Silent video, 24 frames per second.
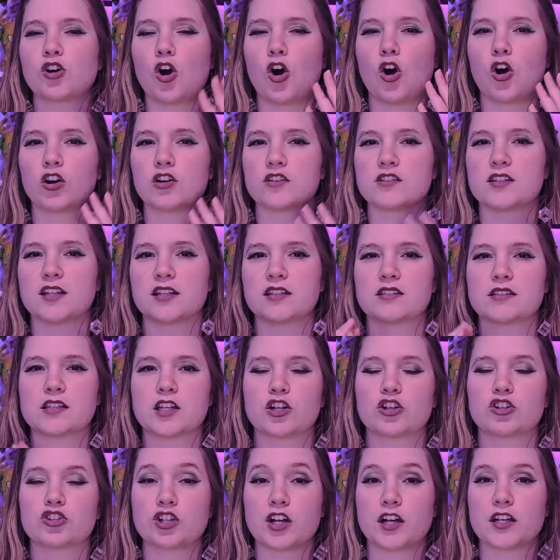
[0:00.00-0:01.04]
cards that
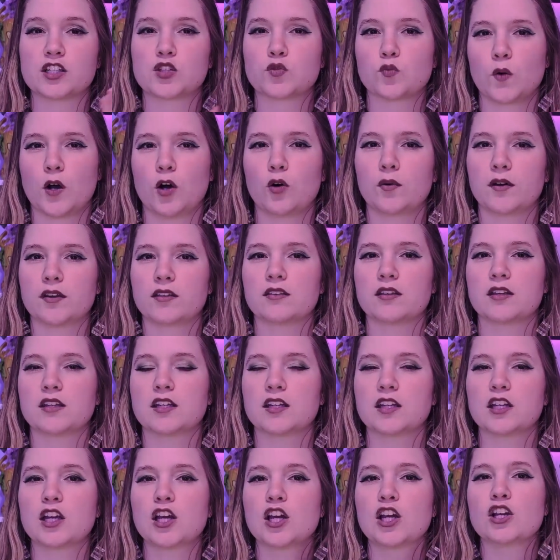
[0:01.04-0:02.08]
synergize well with
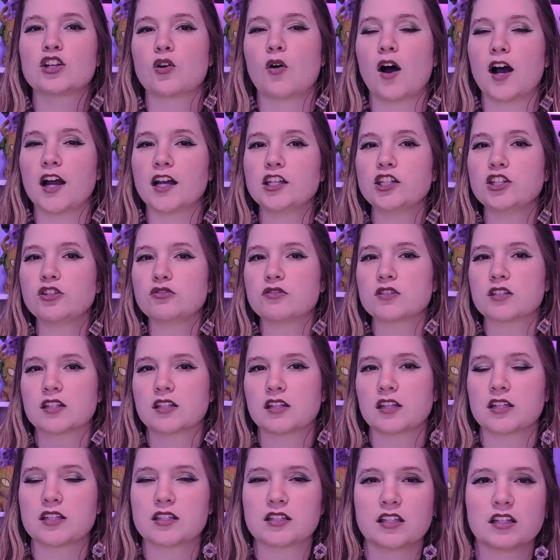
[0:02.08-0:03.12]
it. So I
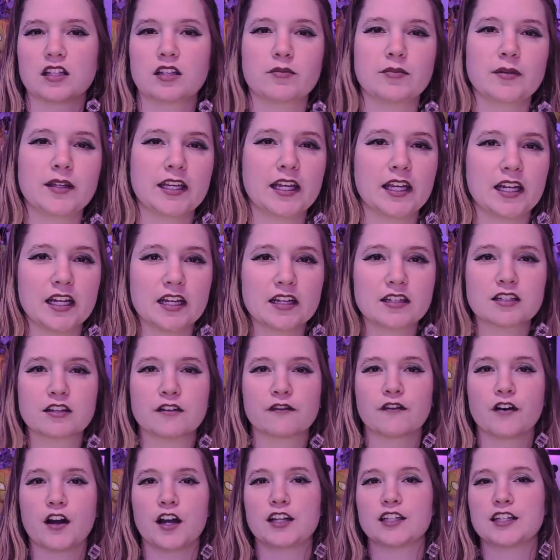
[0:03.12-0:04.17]
used this in the beginning to
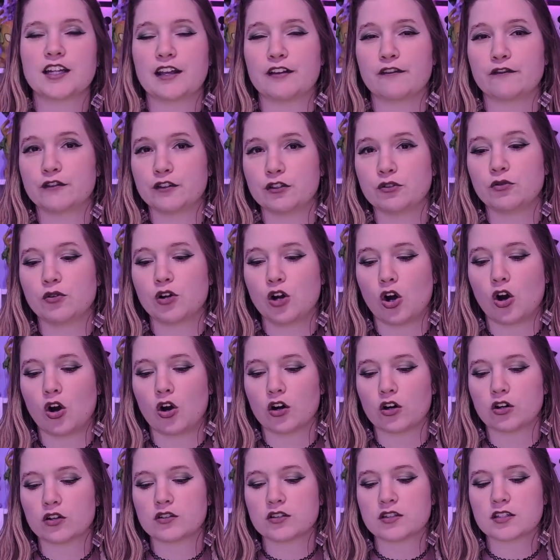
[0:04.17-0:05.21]
find a few
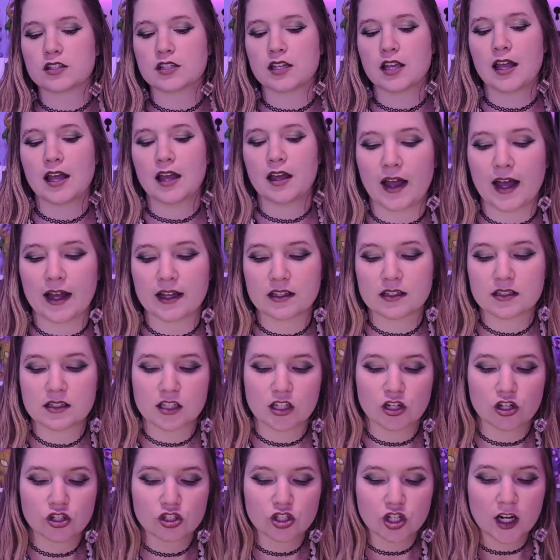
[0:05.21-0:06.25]
cards that
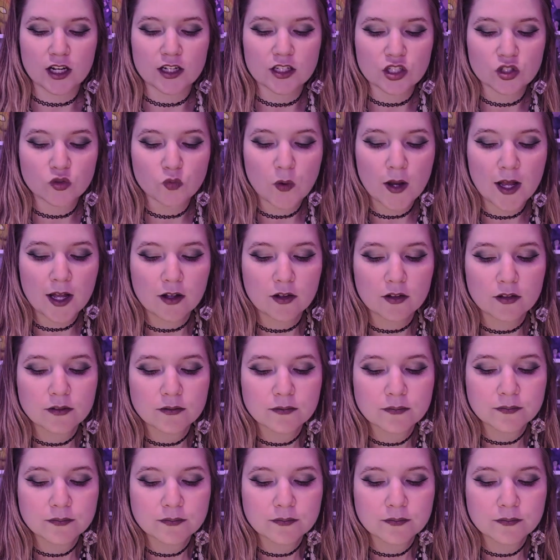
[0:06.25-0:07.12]
synergized well.